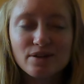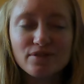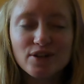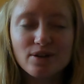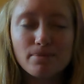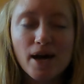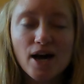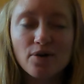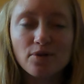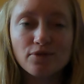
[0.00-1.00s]
Very
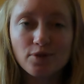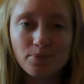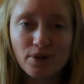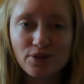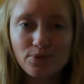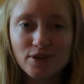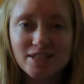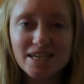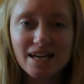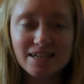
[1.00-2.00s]
powerful breathwork
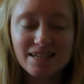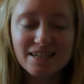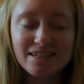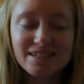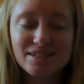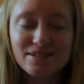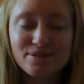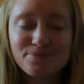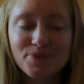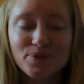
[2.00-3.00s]
technique.
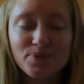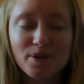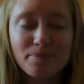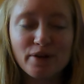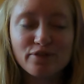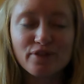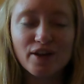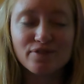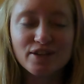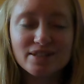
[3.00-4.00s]
One of my
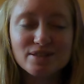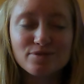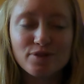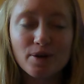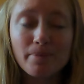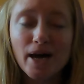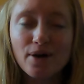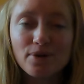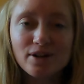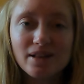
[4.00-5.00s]
favorites for a
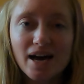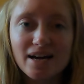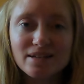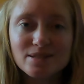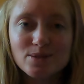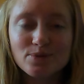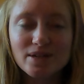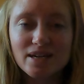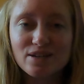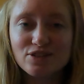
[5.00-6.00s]
power class or
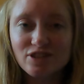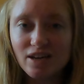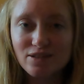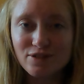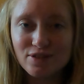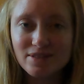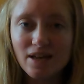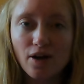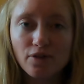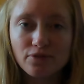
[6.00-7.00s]
to energize
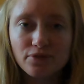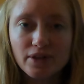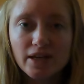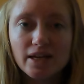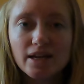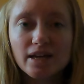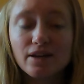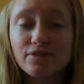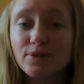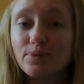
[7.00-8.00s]
yourself
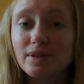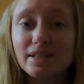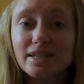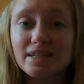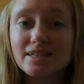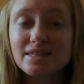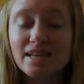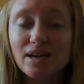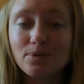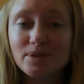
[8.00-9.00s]
if you really need a
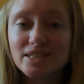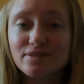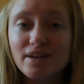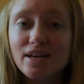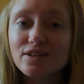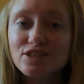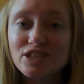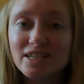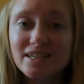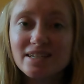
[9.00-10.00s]
second wind of
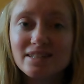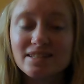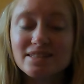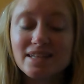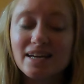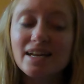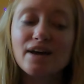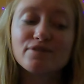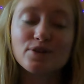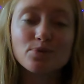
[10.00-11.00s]
energy the second
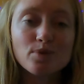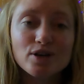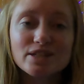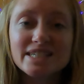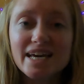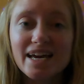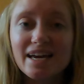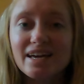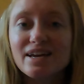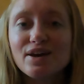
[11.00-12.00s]
half of your
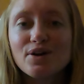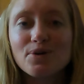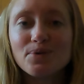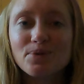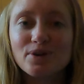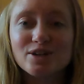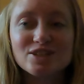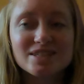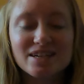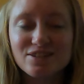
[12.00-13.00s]
workday, or
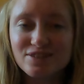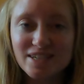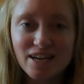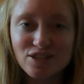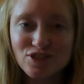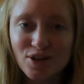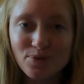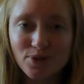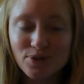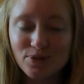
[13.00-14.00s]
just in your day in
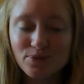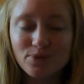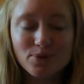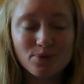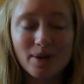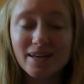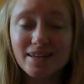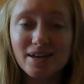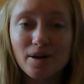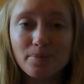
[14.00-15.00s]
general, or
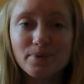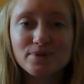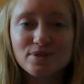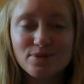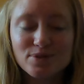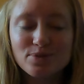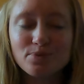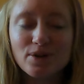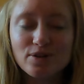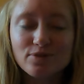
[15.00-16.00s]
waking up. So it's a
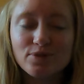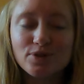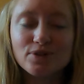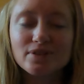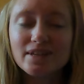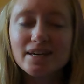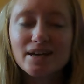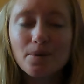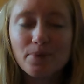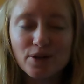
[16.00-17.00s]
wonderful
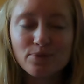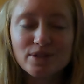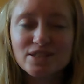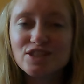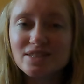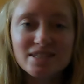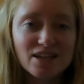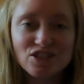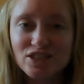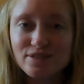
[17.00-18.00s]
breathwork to just
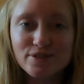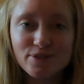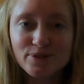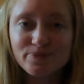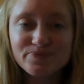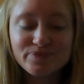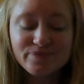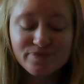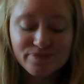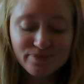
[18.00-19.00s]
touch into.
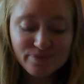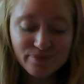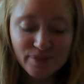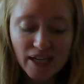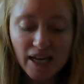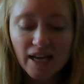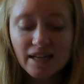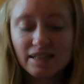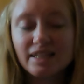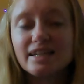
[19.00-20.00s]

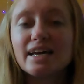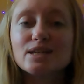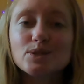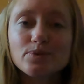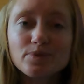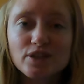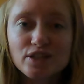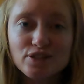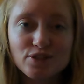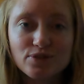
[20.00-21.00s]
The next one we're
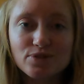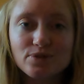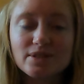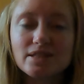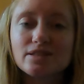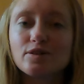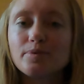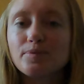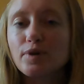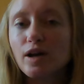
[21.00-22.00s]
going to do is a little
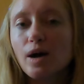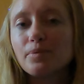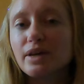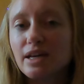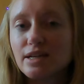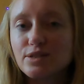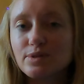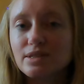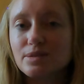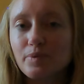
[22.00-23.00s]
bit more complicated to
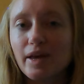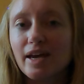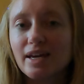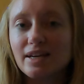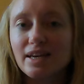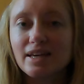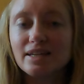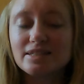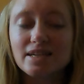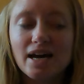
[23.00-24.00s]
explain,
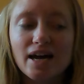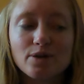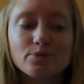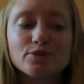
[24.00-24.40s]
and I